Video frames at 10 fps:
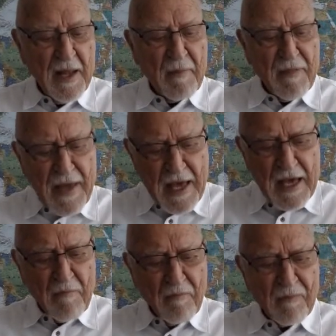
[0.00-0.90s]
But
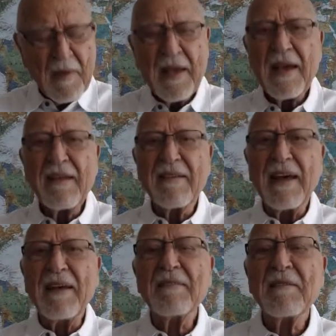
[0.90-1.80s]
then he
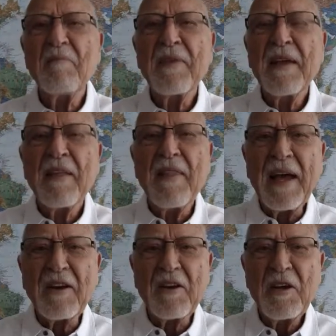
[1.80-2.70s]
says
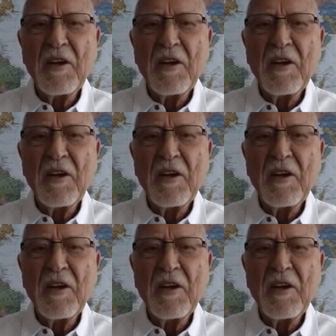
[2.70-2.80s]
that